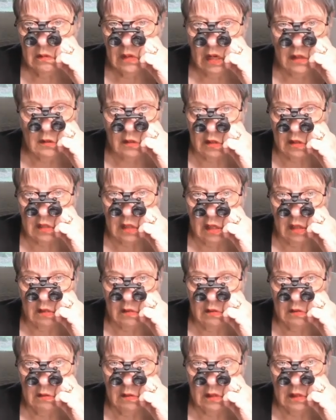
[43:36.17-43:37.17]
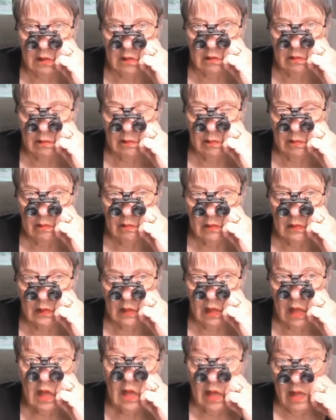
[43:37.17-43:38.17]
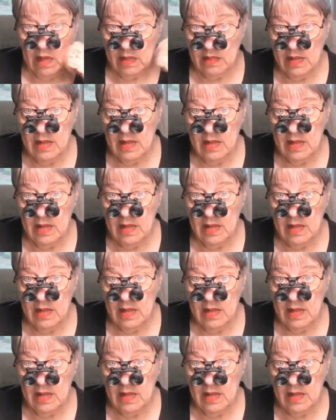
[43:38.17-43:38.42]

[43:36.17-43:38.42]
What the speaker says: I just can't do it. And